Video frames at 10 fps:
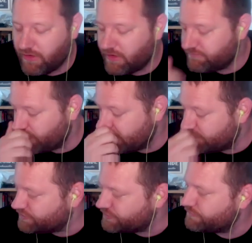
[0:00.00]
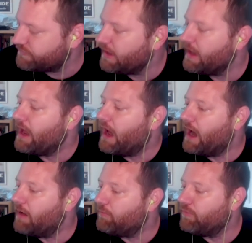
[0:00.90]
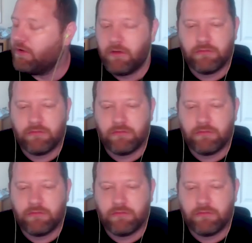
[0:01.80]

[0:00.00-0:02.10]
of trans issues, um,